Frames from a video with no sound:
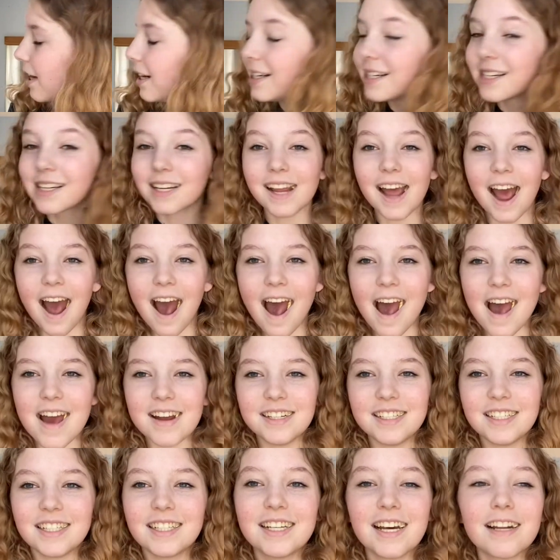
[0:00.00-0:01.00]
yeah, I
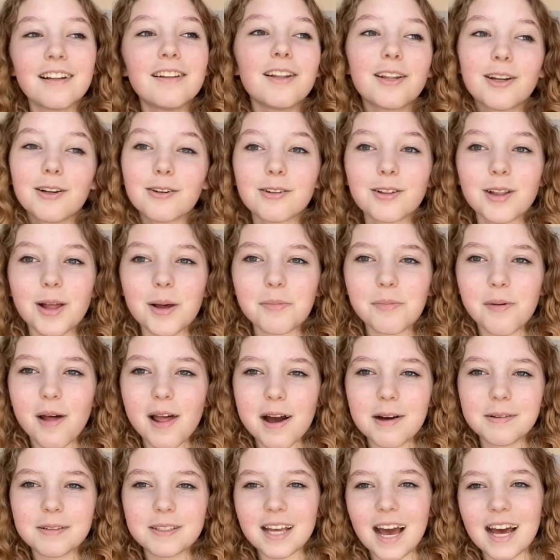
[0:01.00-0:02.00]
did get a little clip while
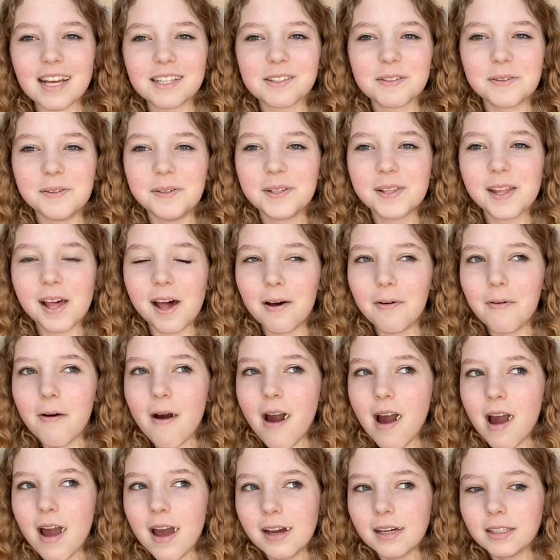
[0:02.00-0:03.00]
I was at school though,
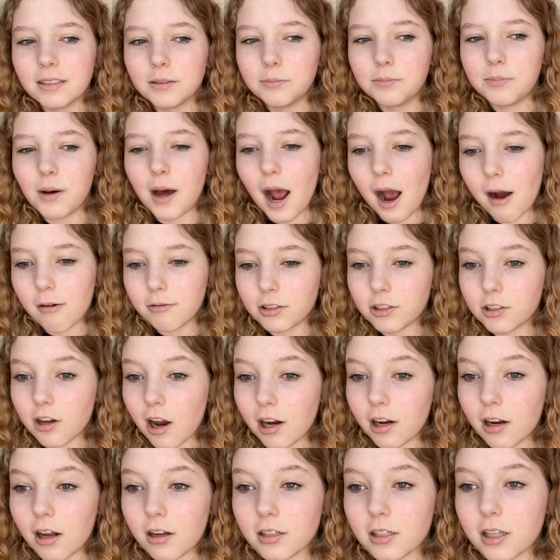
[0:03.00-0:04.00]
but I was
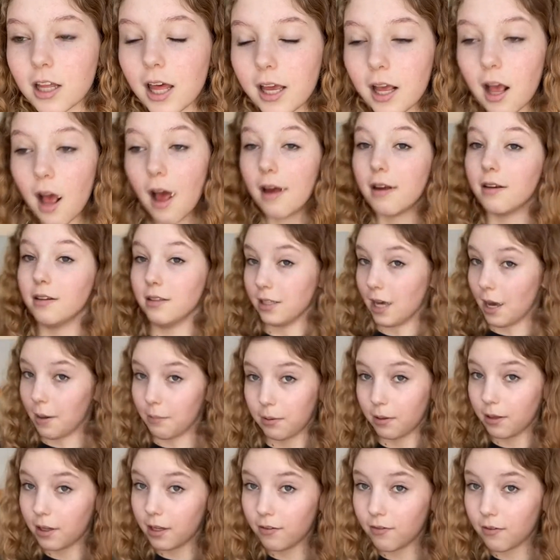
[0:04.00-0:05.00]
trying not to like get
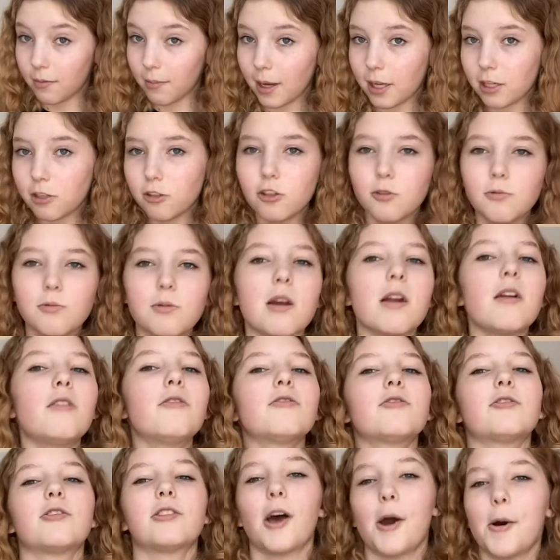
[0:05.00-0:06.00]
bullied for my YouTube channel.
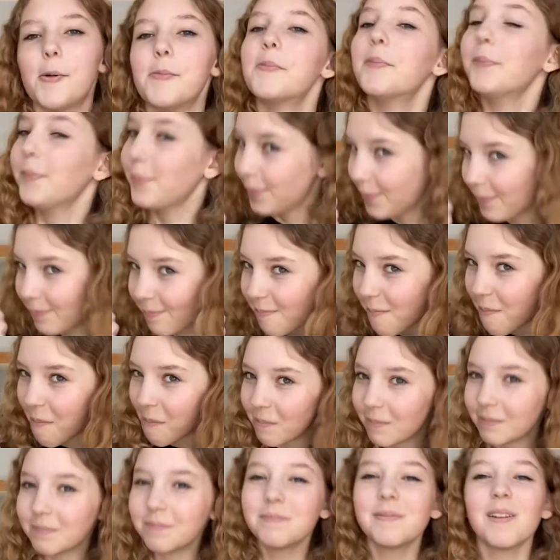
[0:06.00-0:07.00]
So
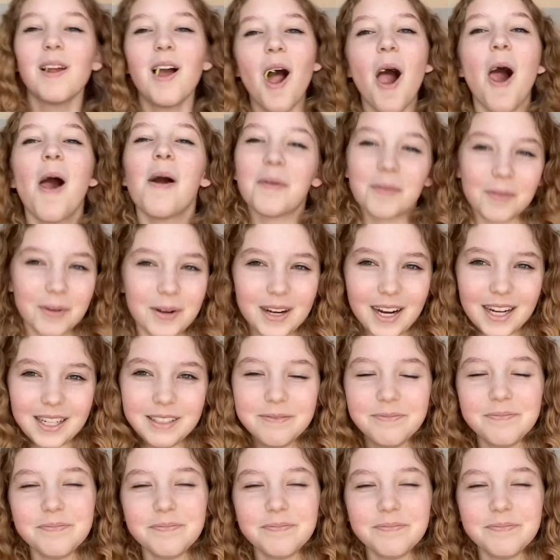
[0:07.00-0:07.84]
we're good.